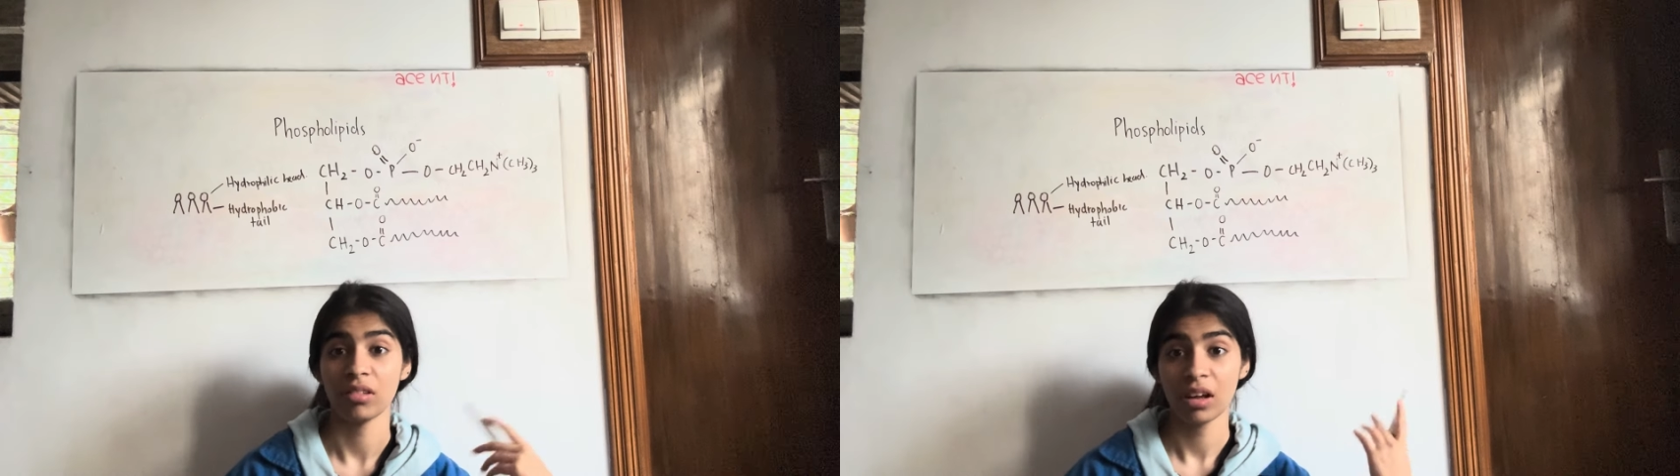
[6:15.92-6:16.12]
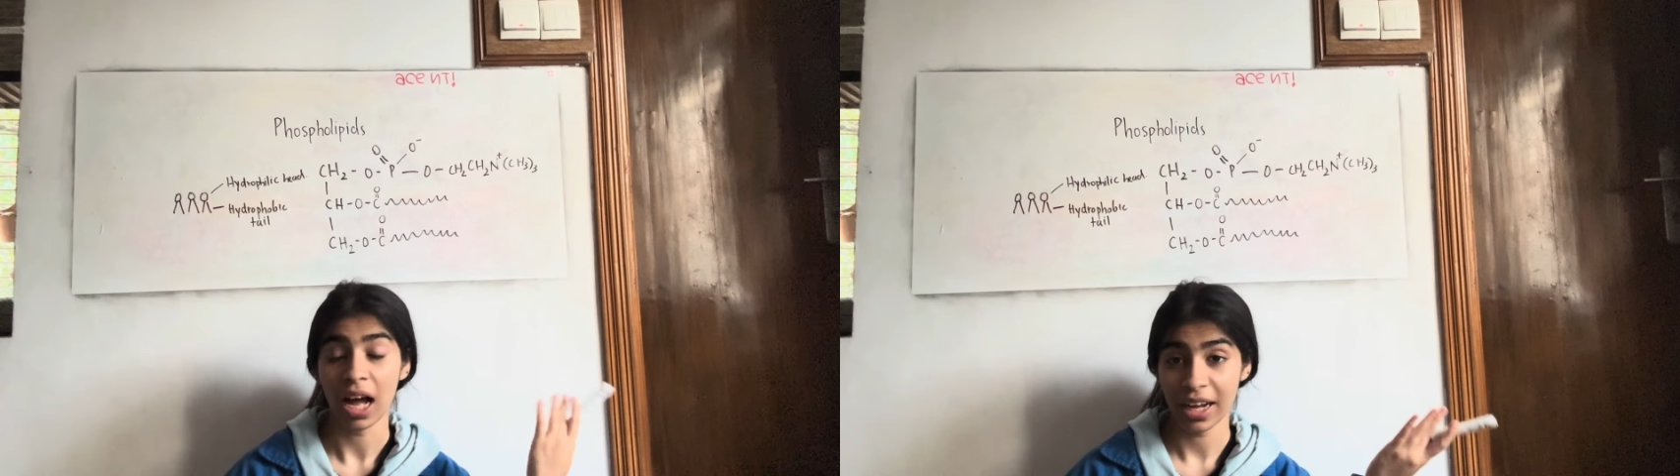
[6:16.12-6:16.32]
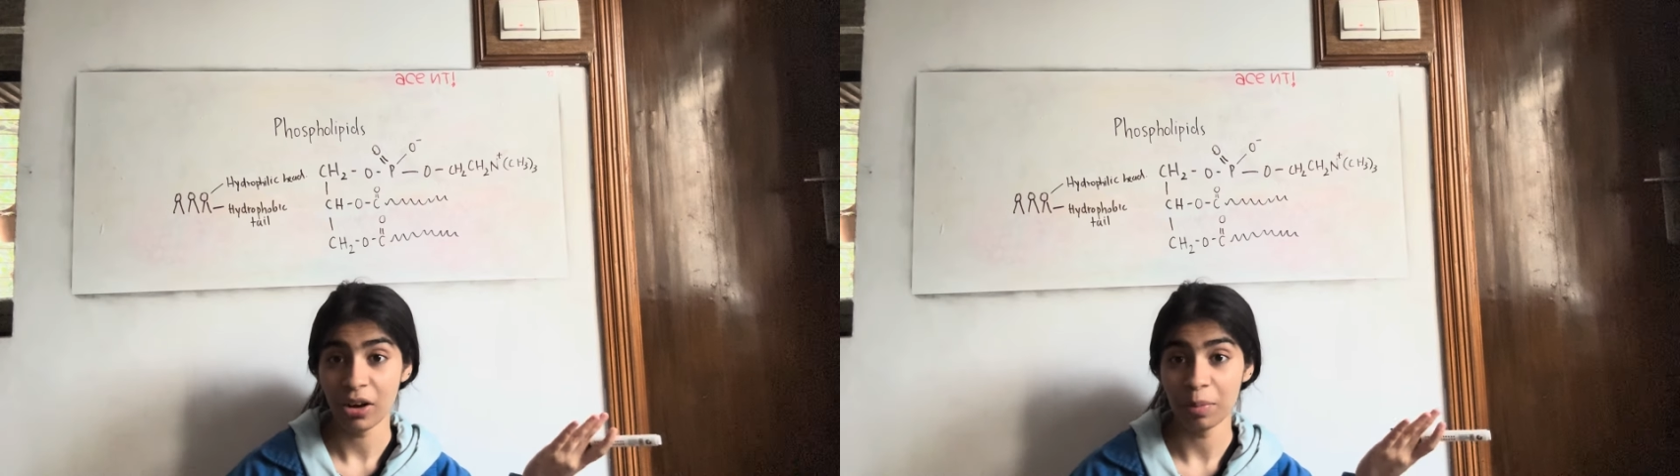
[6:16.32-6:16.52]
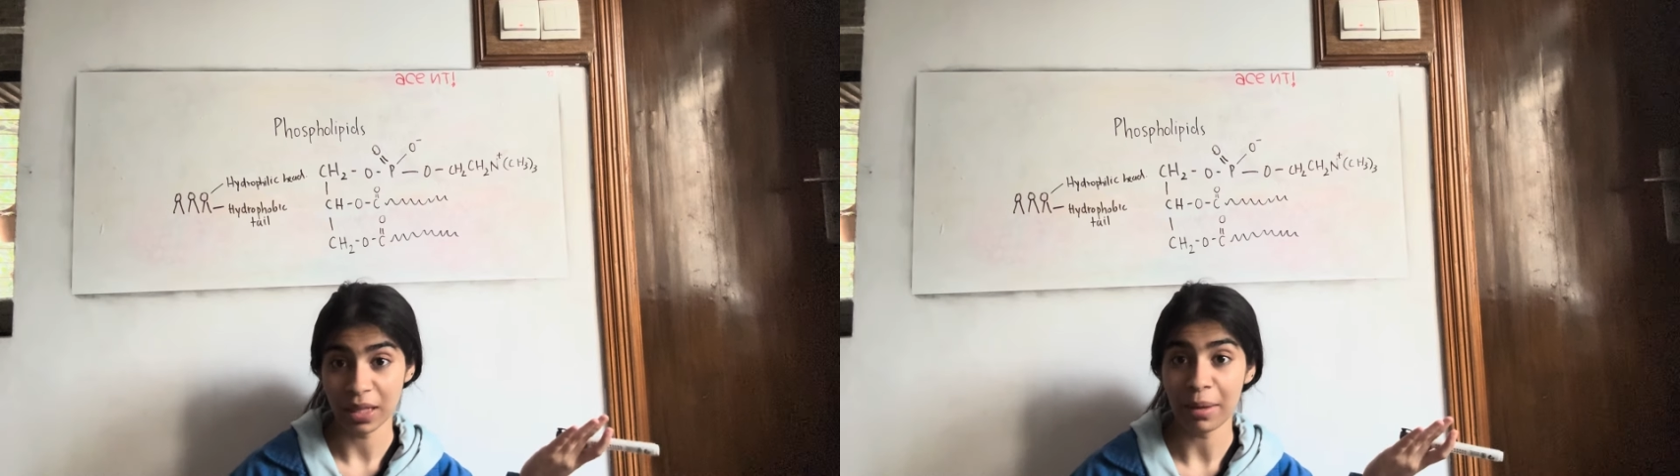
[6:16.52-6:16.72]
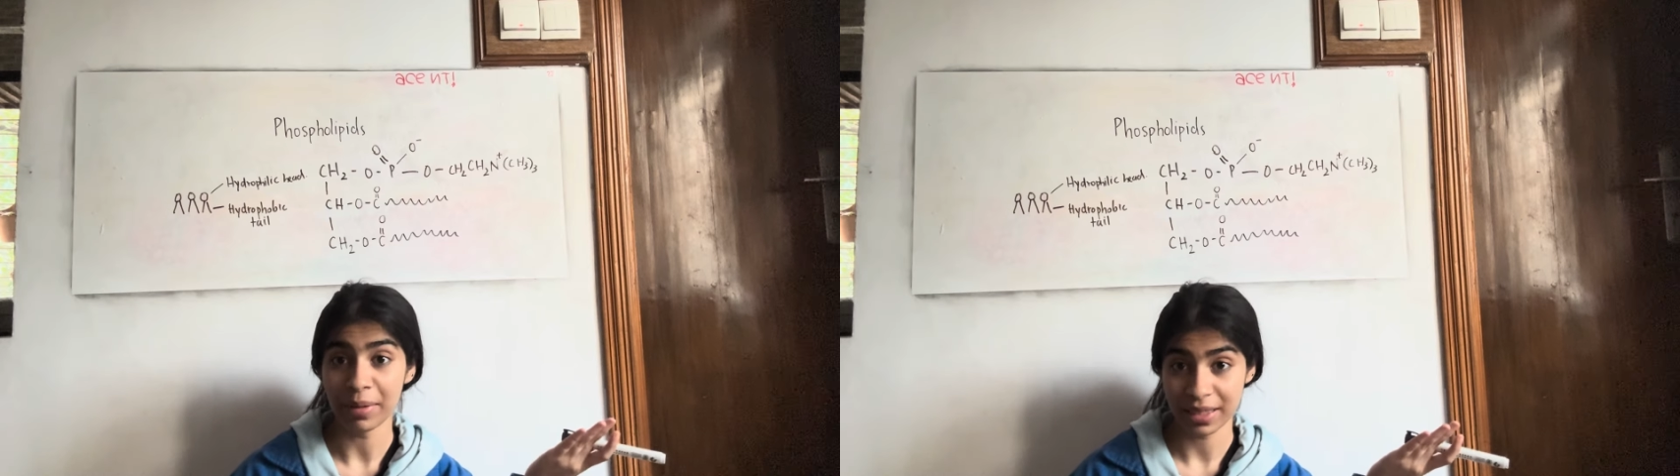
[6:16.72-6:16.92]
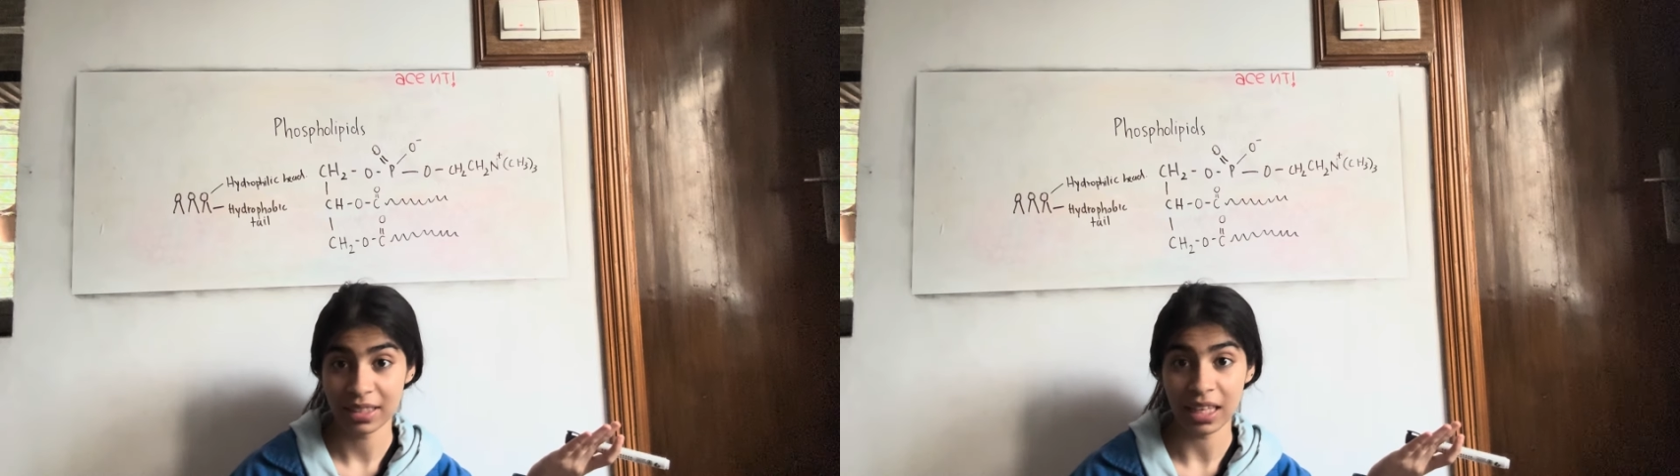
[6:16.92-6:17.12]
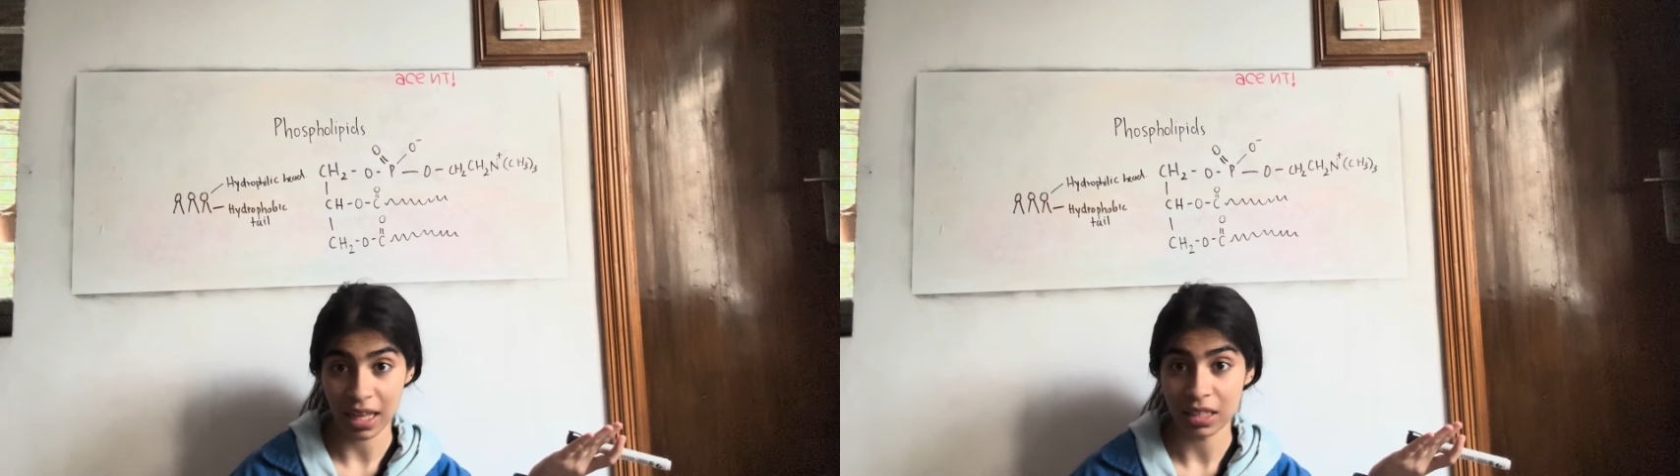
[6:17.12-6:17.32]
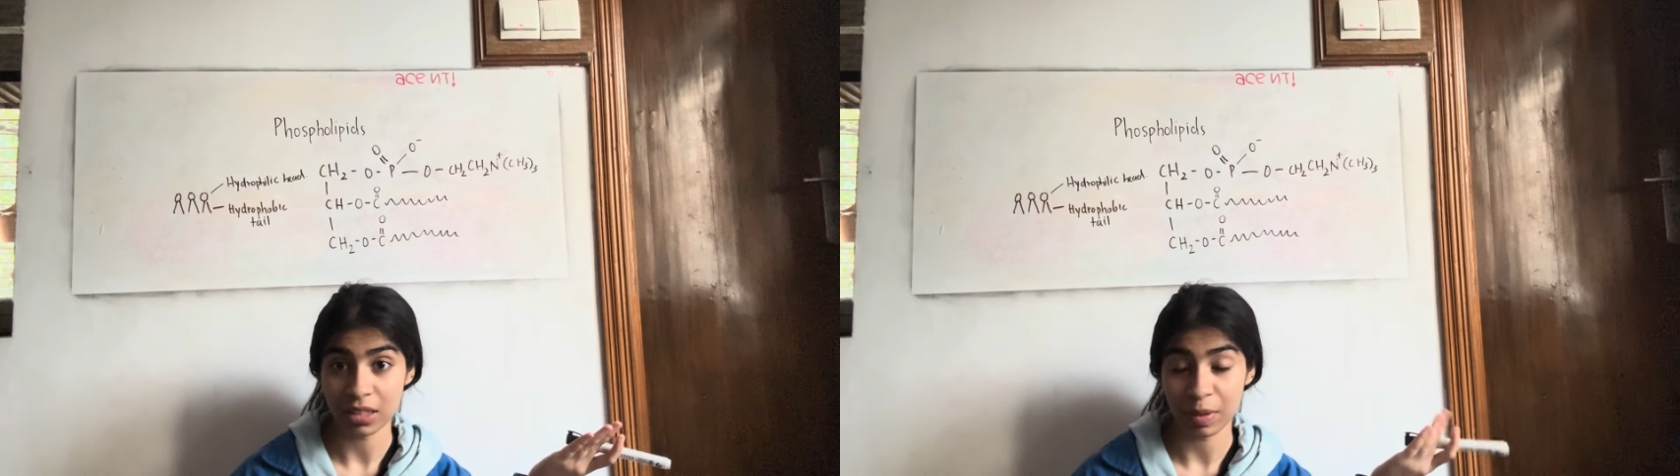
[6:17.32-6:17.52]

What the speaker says: I hope that makes sense,